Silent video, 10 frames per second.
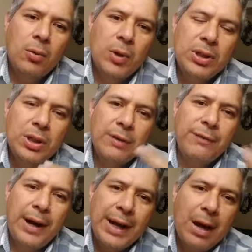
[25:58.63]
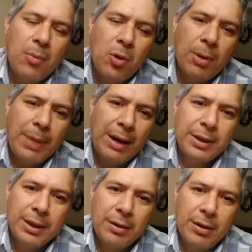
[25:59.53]
which you can find out more about
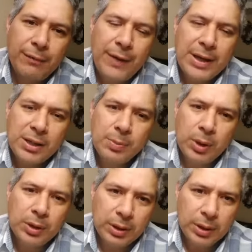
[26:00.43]
here on Facebook.